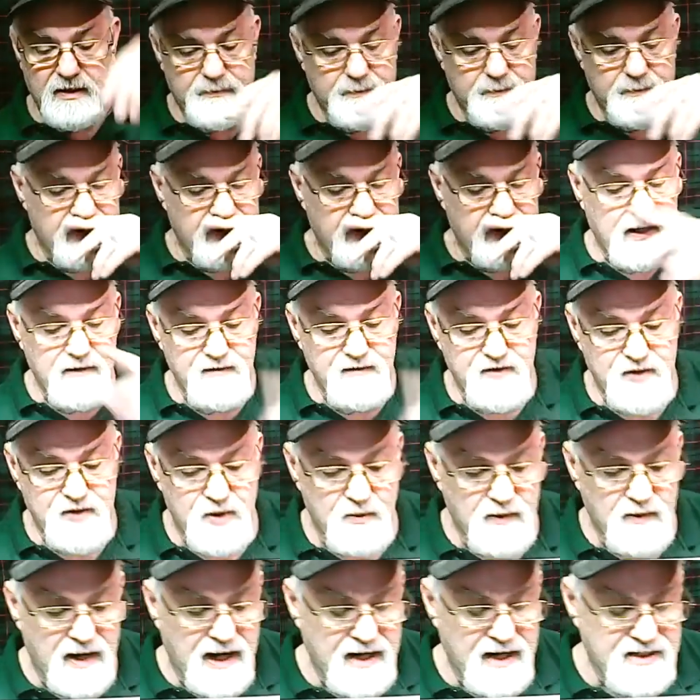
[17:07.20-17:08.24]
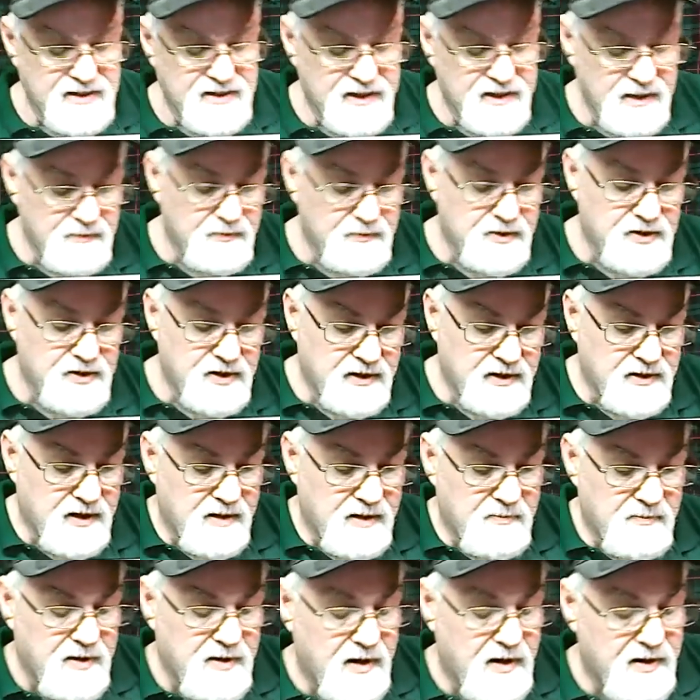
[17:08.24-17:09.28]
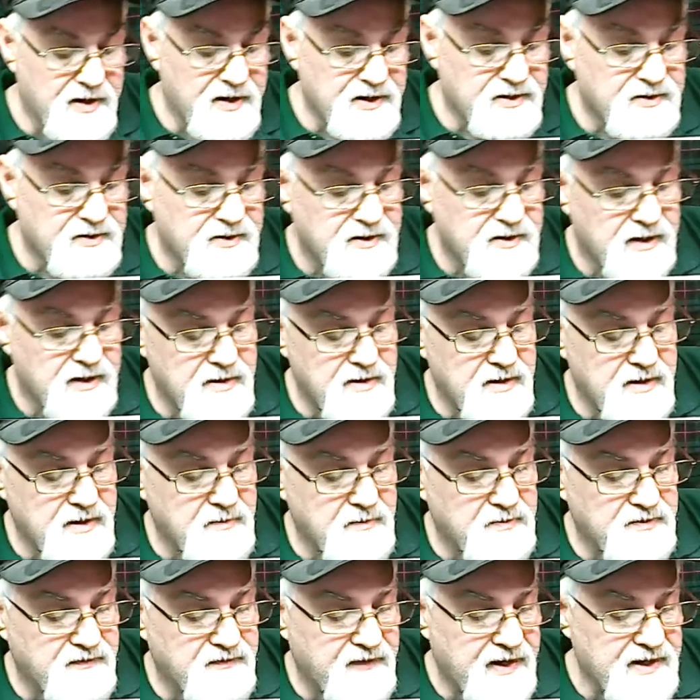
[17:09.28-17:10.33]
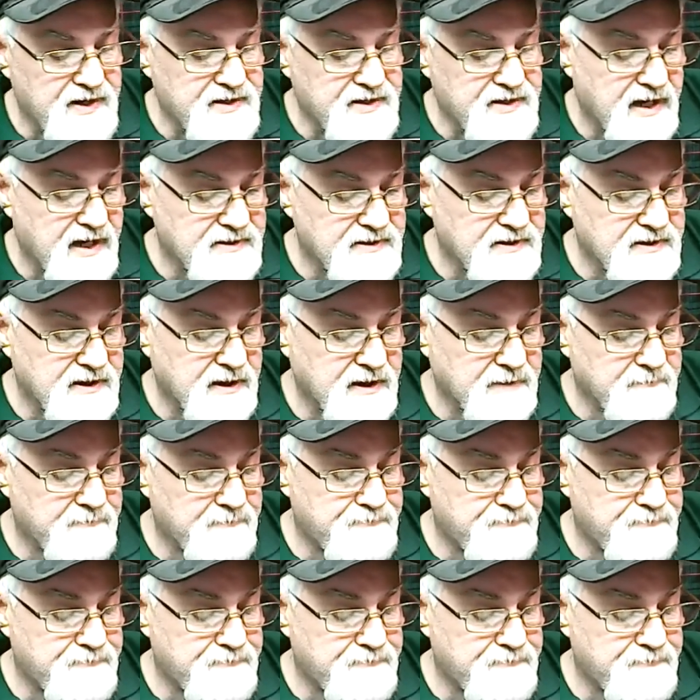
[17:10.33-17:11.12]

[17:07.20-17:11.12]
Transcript: live show last night, which I gotta be honest, it was fantastic.